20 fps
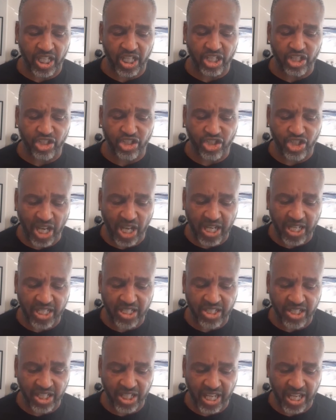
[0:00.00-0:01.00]

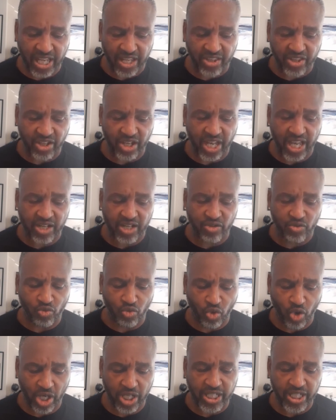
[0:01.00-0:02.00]
shaken together, and
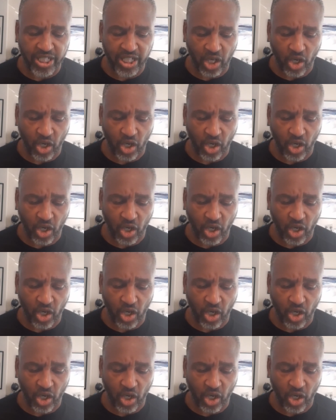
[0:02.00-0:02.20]
running